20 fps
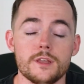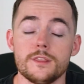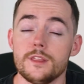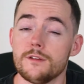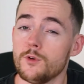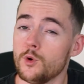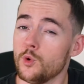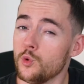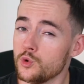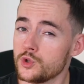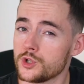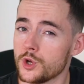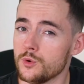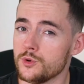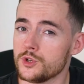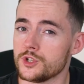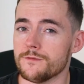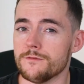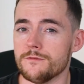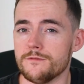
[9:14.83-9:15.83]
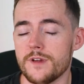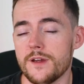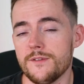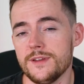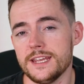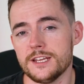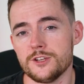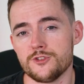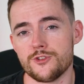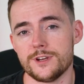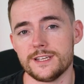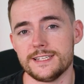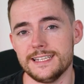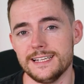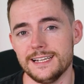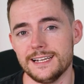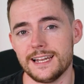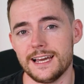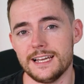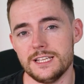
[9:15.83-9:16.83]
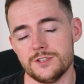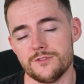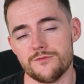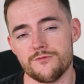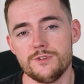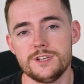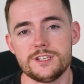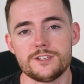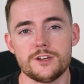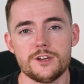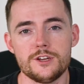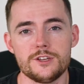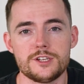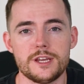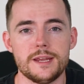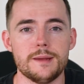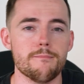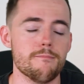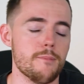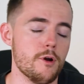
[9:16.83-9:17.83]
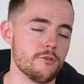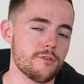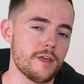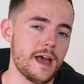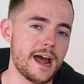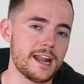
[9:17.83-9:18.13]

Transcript: There are also some very interesting lines of research in both